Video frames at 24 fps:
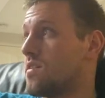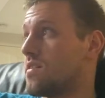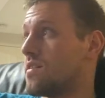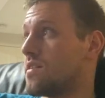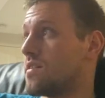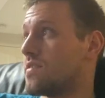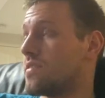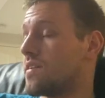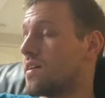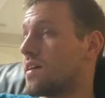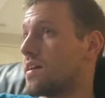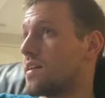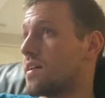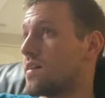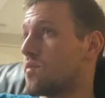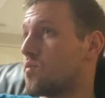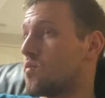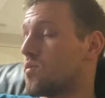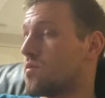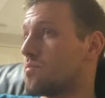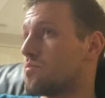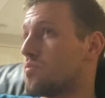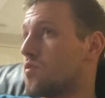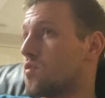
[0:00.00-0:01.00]
And then at
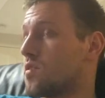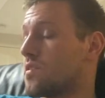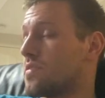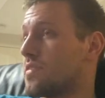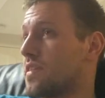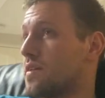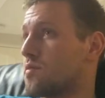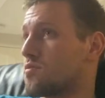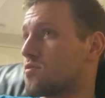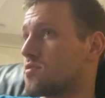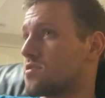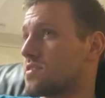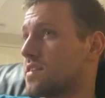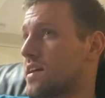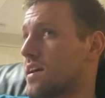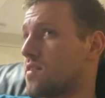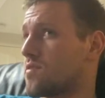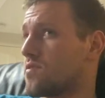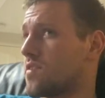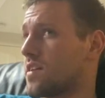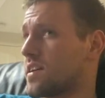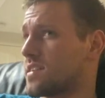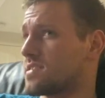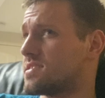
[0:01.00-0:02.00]
one point they were
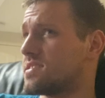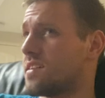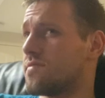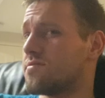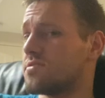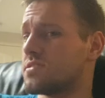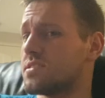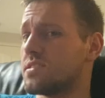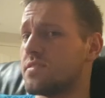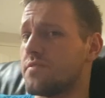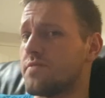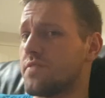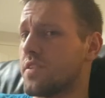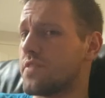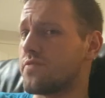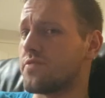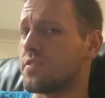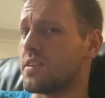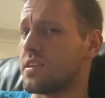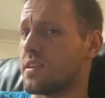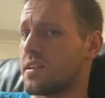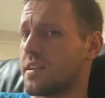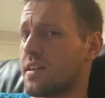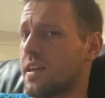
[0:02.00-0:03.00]
down like
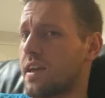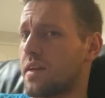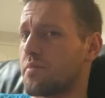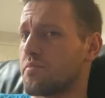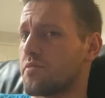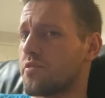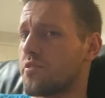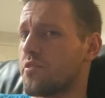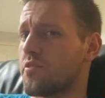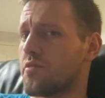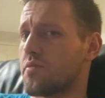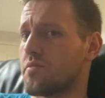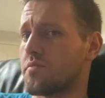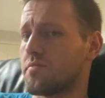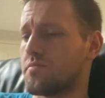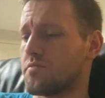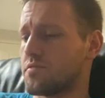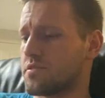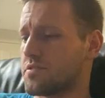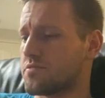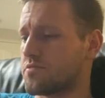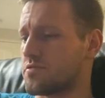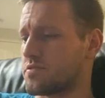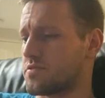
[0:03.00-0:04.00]
17-15 in game 2,
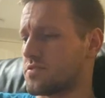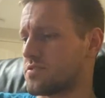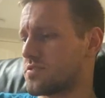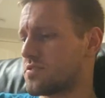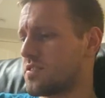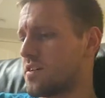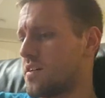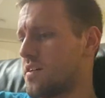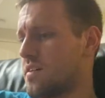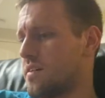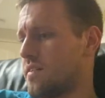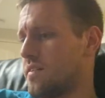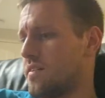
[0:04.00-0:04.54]
which was